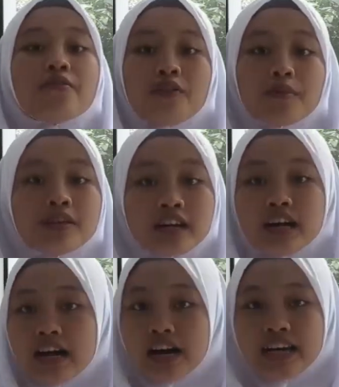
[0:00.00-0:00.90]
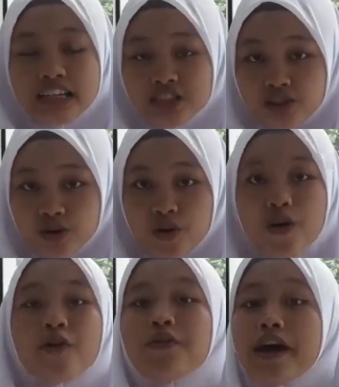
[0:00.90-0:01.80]
From the
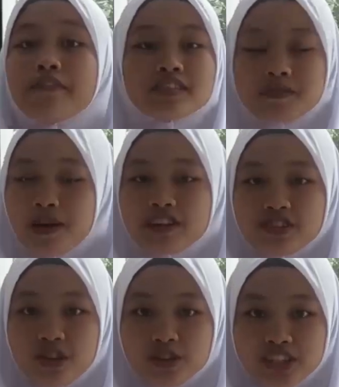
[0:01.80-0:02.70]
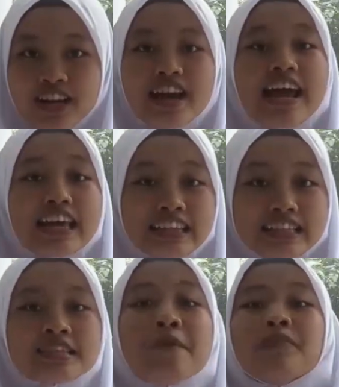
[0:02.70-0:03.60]
issue, we have smart solution. It
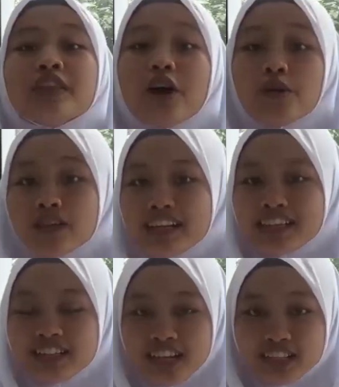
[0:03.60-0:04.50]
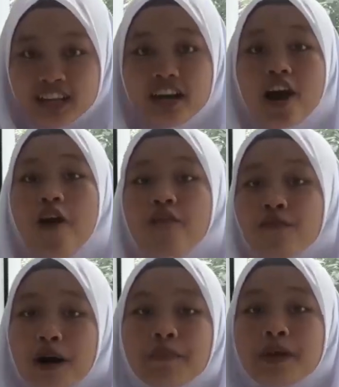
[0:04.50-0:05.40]
is the utilization of
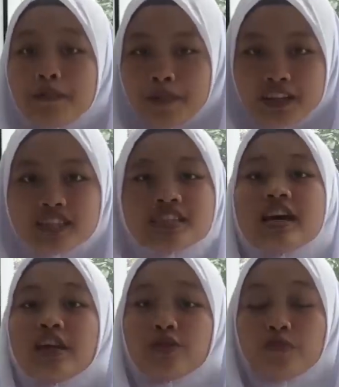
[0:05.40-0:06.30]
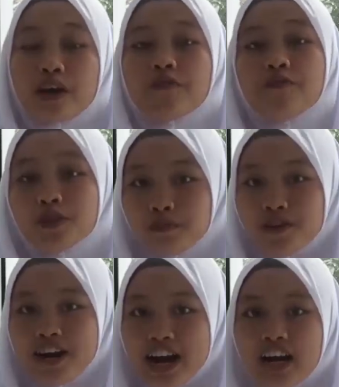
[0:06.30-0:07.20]
mung bean peels to make food
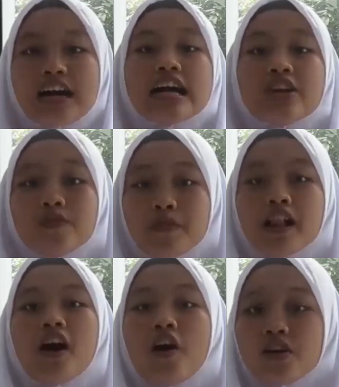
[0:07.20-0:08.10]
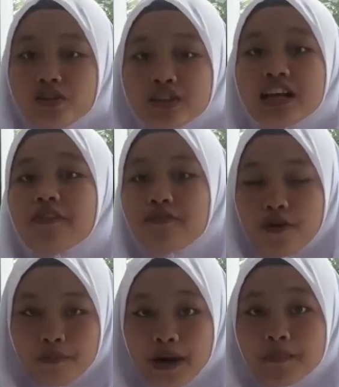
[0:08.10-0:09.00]
product, NOOBEL or Noodle
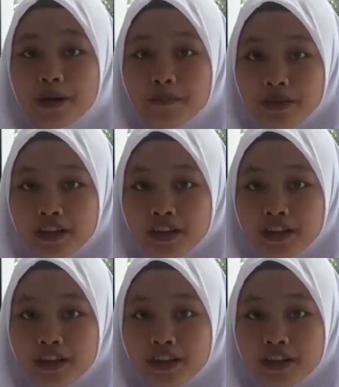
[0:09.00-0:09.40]
from mung bean